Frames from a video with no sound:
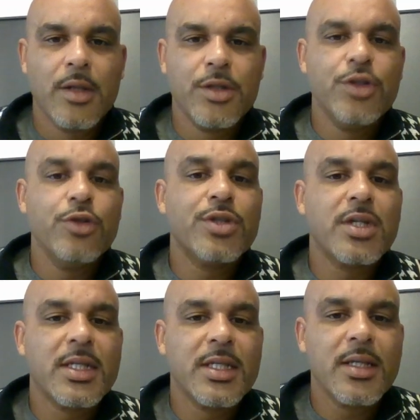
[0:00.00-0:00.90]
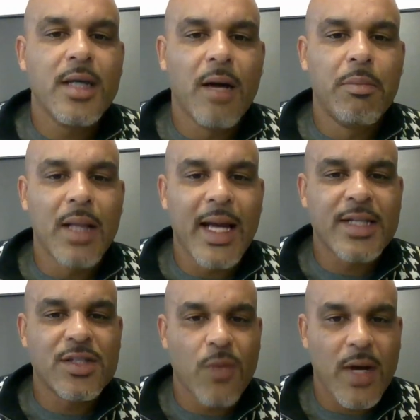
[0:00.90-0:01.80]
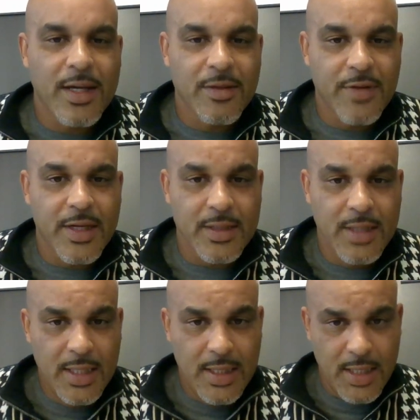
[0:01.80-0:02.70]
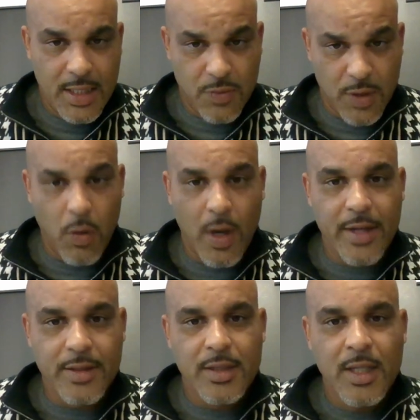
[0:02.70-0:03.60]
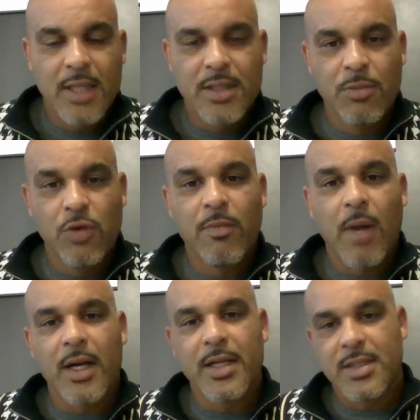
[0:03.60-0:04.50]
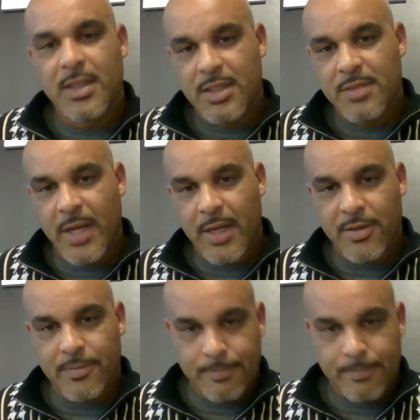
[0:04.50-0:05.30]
usually a black swan event is required to move markets in this manner.